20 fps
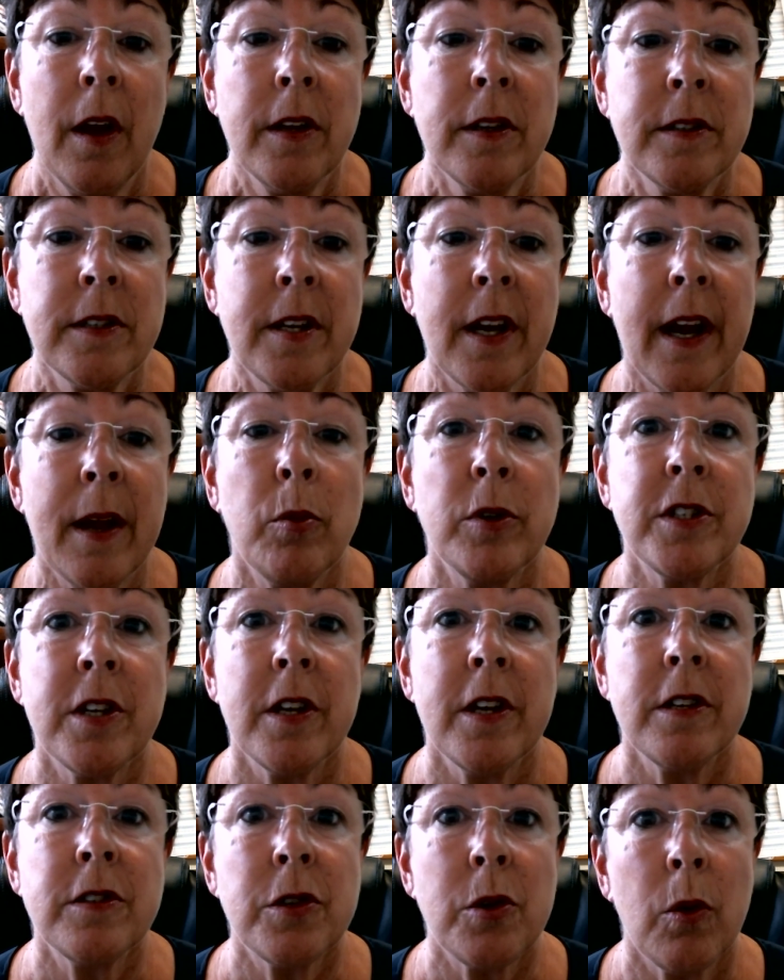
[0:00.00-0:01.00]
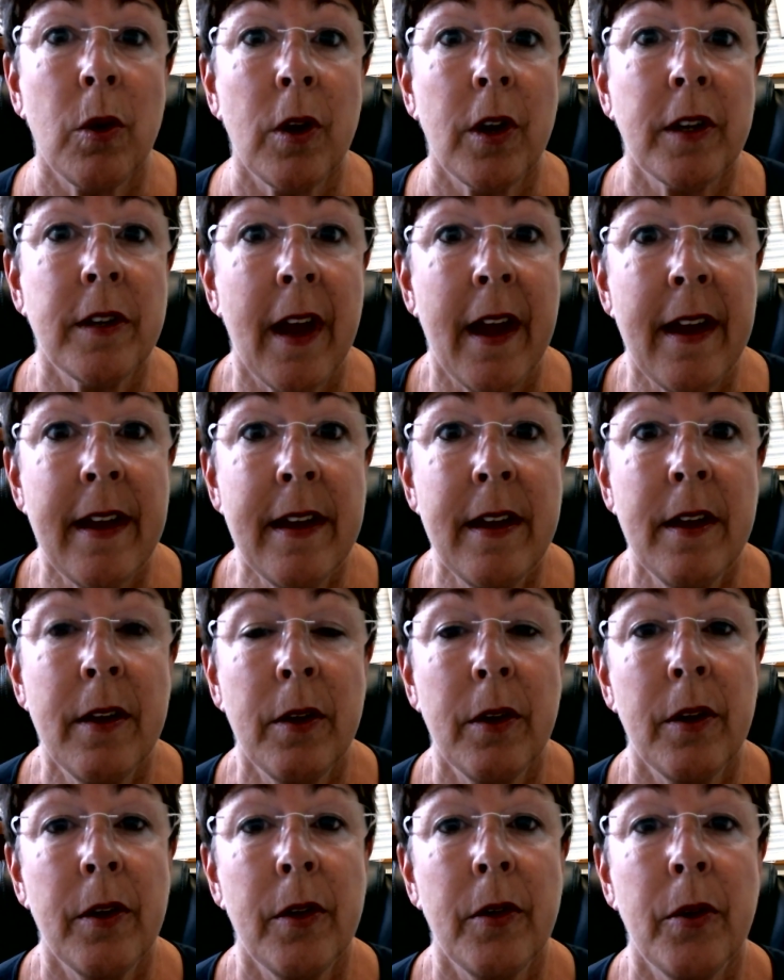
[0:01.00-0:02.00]
Today was a historic day.
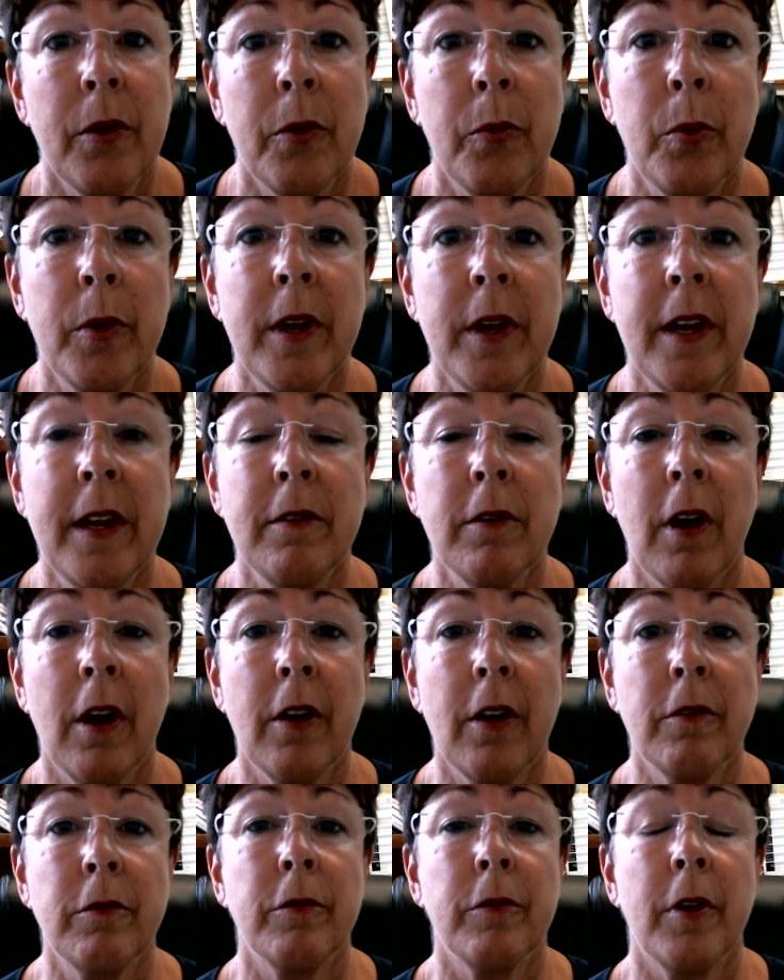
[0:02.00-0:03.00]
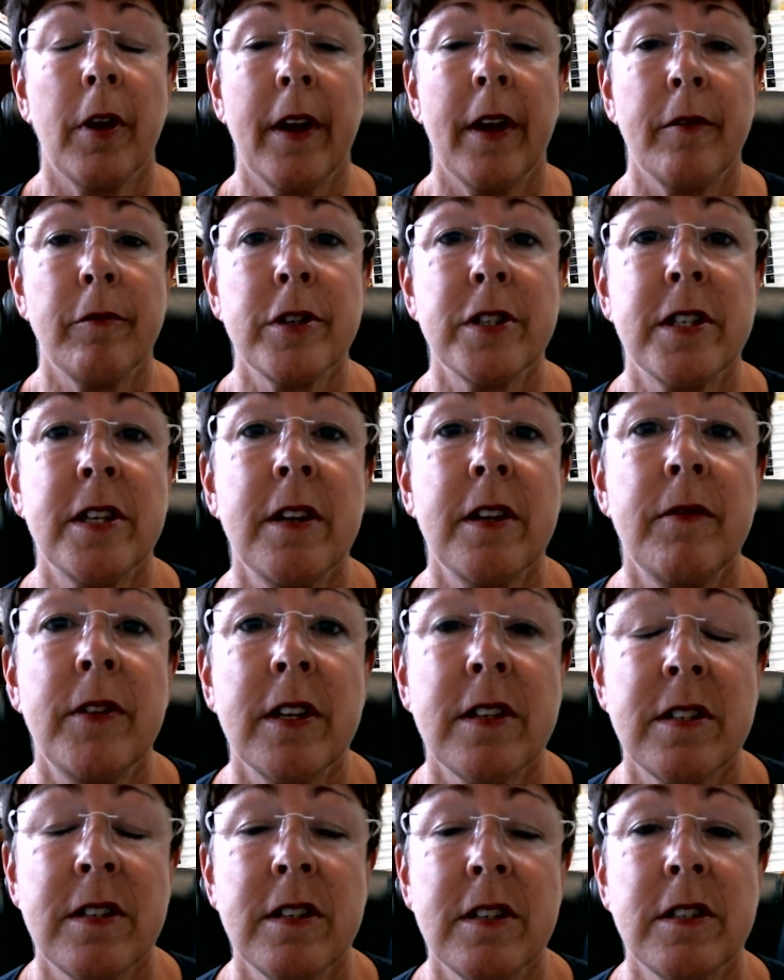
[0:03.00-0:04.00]
We have received the
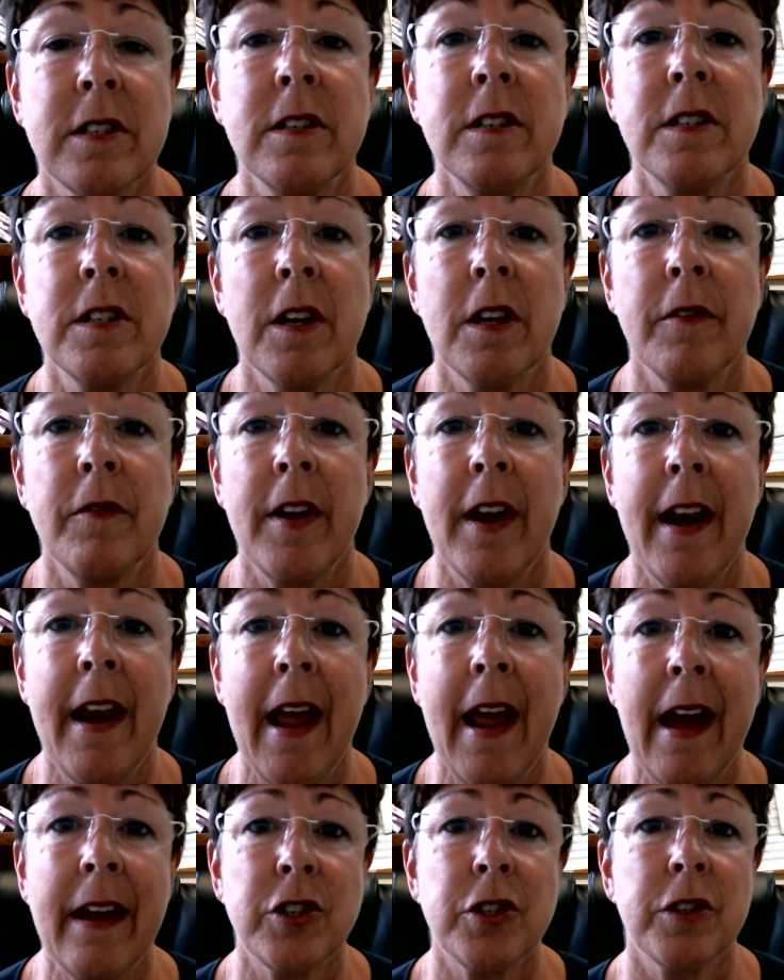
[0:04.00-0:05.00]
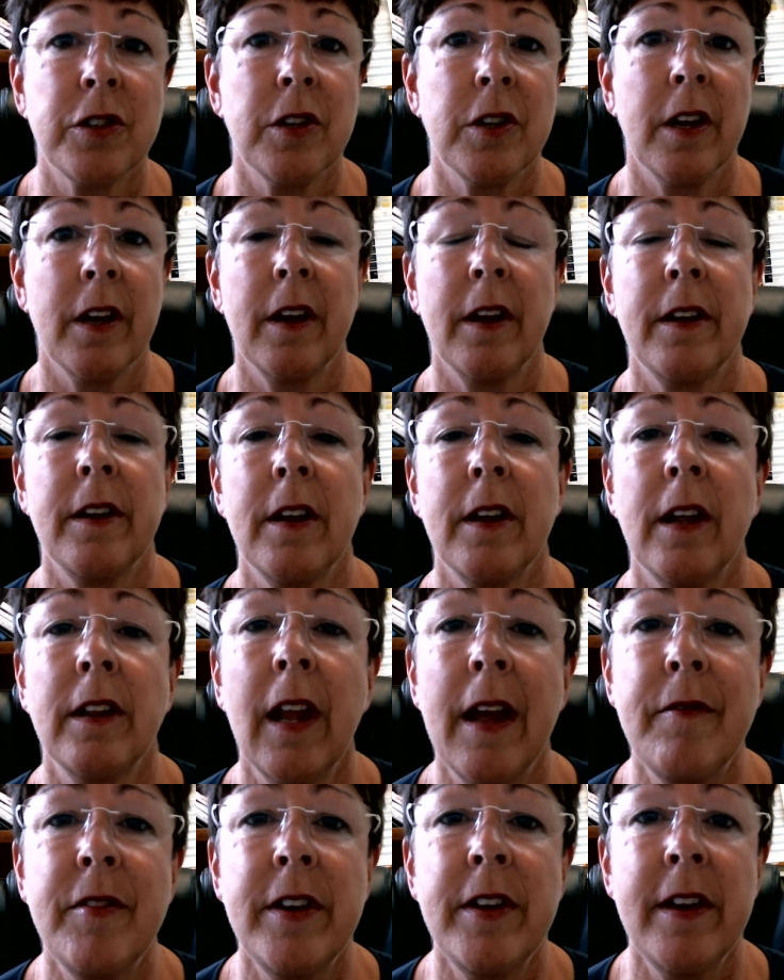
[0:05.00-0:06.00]
assistance of
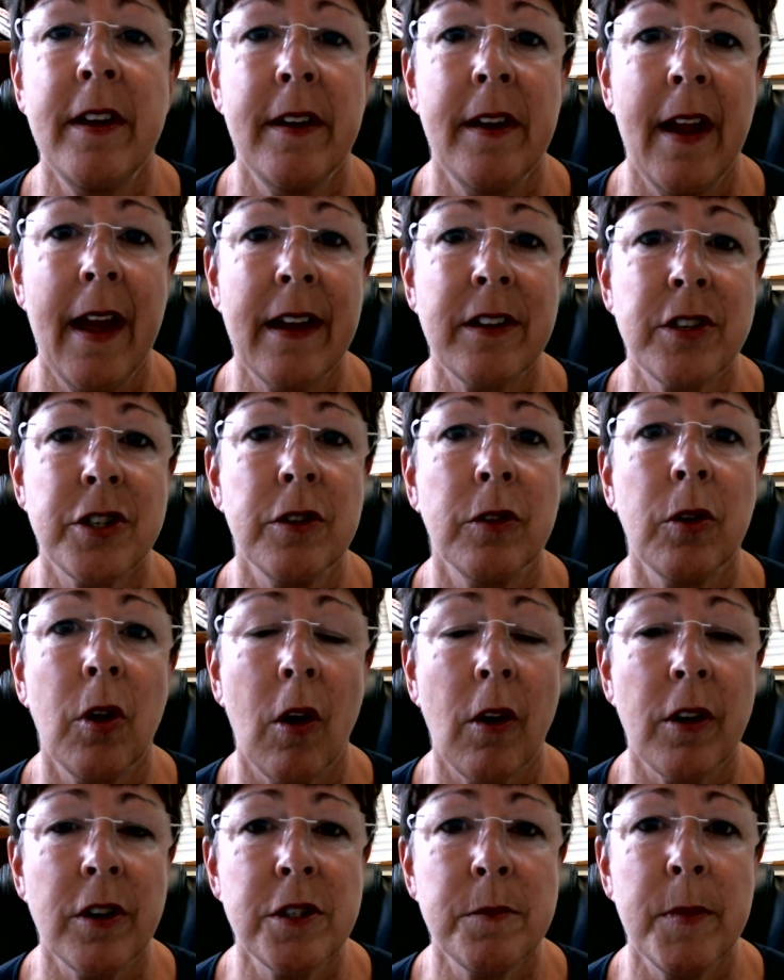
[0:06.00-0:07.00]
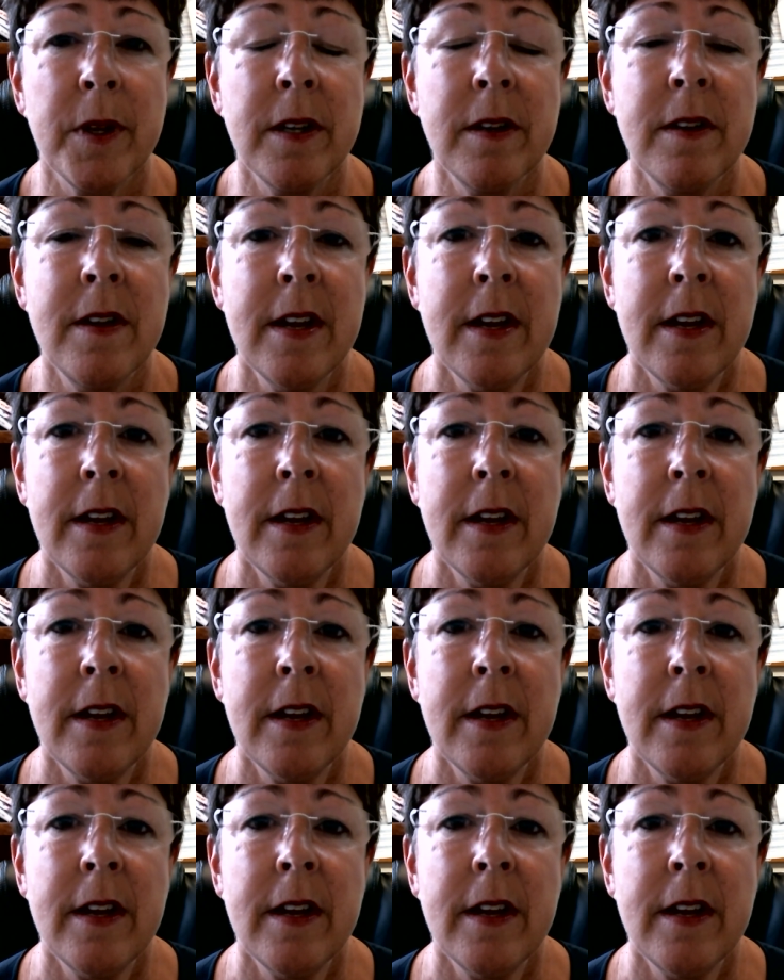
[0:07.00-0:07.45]
11 National Guardsmen.